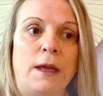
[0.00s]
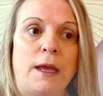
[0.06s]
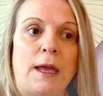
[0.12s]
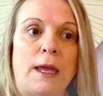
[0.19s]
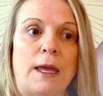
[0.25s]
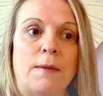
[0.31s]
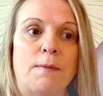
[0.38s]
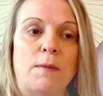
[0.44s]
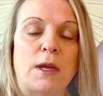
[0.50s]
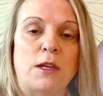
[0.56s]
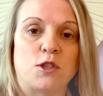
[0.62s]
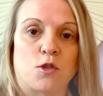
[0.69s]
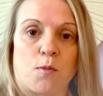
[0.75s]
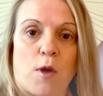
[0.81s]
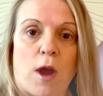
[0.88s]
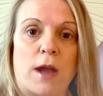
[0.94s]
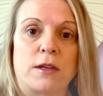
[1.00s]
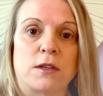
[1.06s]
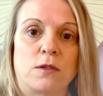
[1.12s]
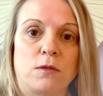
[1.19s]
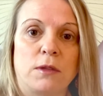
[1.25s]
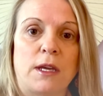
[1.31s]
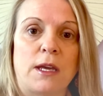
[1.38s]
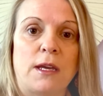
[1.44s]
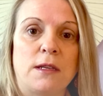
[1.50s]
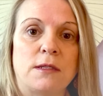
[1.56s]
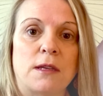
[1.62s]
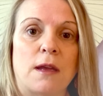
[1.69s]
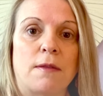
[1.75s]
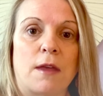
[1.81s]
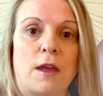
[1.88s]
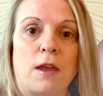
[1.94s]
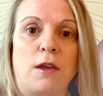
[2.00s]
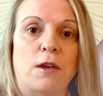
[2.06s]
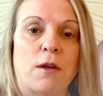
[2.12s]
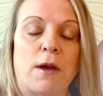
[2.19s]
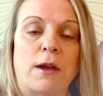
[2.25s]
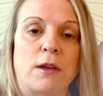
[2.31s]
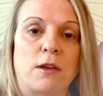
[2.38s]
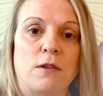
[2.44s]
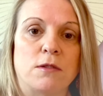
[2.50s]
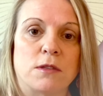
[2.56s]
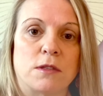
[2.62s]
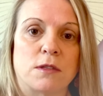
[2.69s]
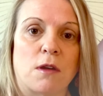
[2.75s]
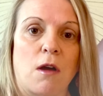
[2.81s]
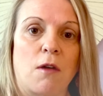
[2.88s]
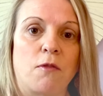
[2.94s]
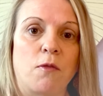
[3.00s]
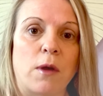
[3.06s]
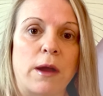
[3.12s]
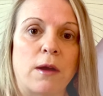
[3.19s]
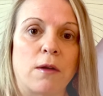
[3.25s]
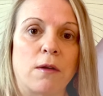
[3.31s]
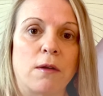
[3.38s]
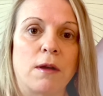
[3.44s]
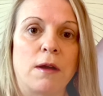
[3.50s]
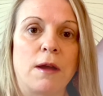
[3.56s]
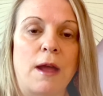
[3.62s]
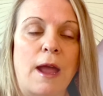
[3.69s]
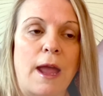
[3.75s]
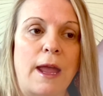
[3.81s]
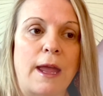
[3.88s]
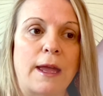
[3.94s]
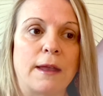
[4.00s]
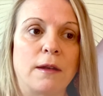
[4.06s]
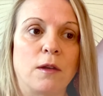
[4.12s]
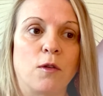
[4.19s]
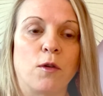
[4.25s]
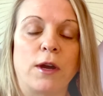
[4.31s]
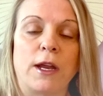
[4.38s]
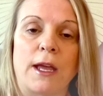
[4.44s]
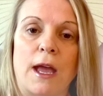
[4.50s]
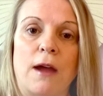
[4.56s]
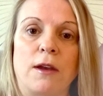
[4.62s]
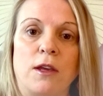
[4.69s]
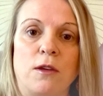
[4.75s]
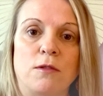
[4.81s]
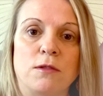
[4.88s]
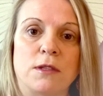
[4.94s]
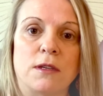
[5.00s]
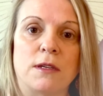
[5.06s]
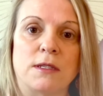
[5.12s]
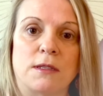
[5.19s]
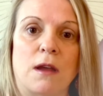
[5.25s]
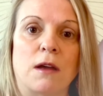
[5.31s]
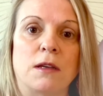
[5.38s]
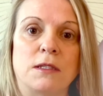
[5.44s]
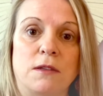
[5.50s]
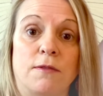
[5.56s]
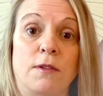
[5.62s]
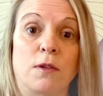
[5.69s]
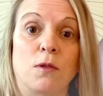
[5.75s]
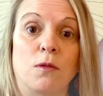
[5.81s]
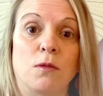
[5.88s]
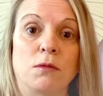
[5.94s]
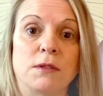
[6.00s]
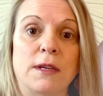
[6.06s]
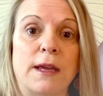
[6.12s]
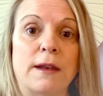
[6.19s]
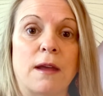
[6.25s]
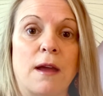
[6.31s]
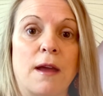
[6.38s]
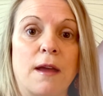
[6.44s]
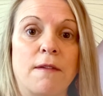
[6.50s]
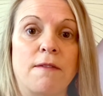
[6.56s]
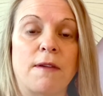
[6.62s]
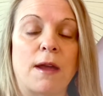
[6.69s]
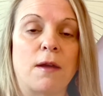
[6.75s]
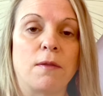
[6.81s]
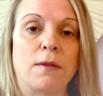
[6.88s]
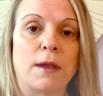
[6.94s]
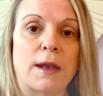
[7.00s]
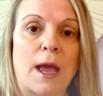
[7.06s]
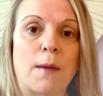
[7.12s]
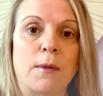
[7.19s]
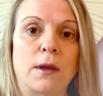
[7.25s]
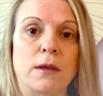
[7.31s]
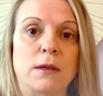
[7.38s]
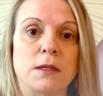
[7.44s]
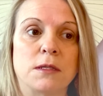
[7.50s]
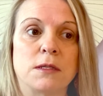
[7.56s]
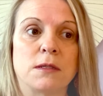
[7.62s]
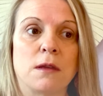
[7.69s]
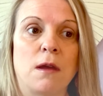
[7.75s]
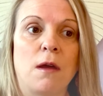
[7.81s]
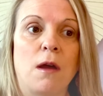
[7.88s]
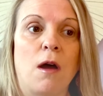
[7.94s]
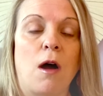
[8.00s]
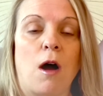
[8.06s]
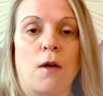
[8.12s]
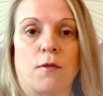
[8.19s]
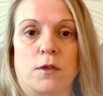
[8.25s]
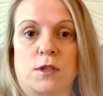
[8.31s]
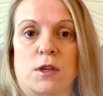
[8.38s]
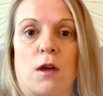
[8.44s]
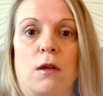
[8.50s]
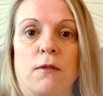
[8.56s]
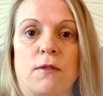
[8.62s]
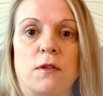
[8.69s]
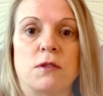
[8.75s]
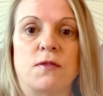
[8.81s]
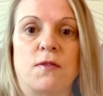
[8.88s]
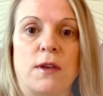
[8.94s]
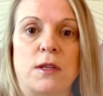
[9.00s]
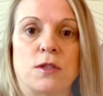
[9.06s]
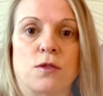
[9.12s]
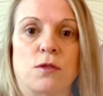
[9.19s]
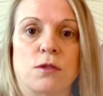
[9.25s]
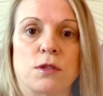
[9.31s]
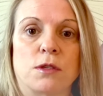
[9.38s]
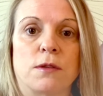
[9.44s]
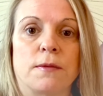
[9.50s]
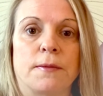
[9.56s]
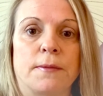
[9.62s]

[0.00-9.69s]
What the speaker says: it meets your practical needs and that you know how to use the software, and learning how to use it is not difficult. And I have found that Abacus offers all of those features.